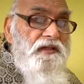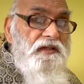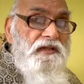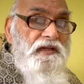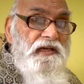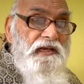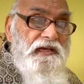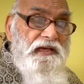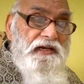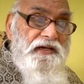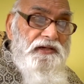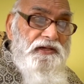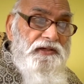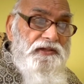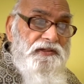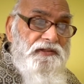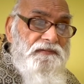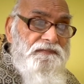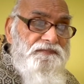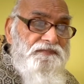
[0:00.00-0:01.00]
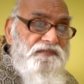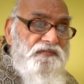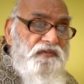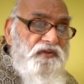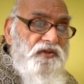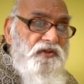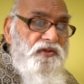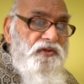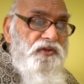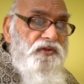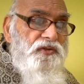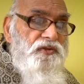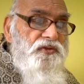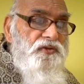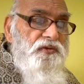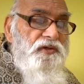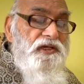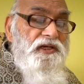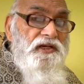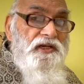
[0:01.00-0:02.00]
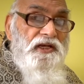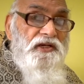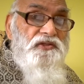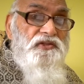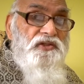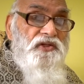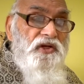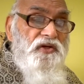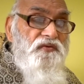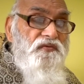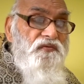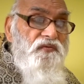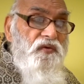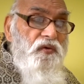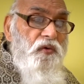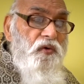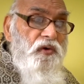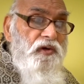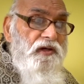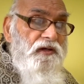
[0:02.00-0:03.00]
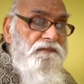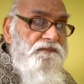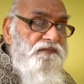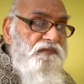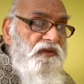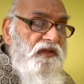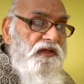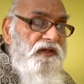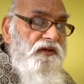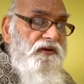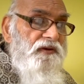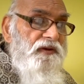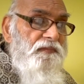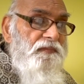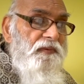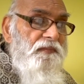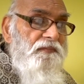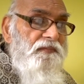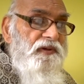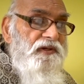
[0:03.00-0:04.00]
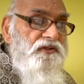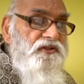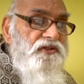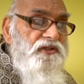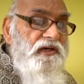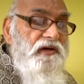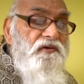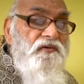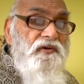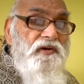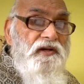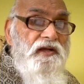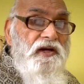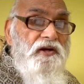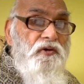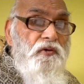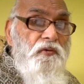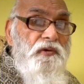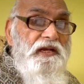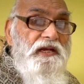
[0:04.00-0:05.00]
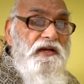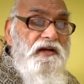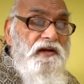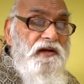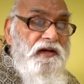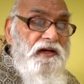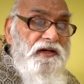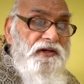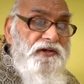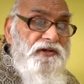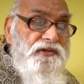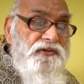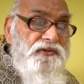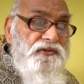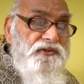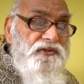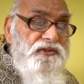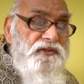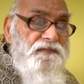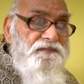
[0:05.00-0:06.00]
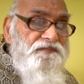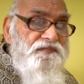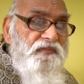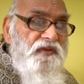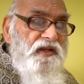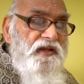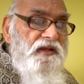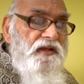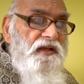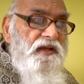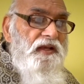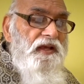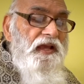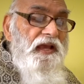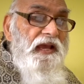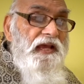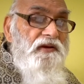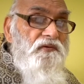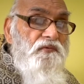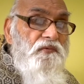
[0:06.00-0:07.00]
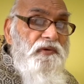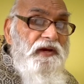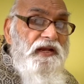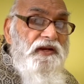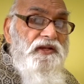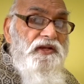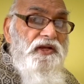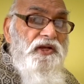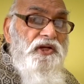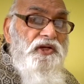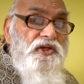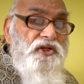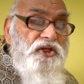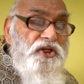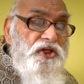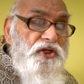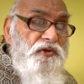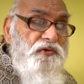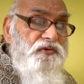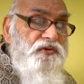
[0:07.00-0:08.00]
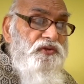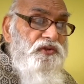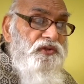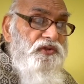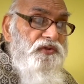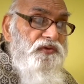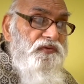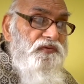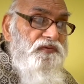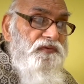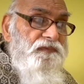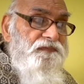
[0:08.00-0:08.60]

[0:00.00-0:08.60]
learn so he does not fall. Remember, children are quick learners and very inquisitive.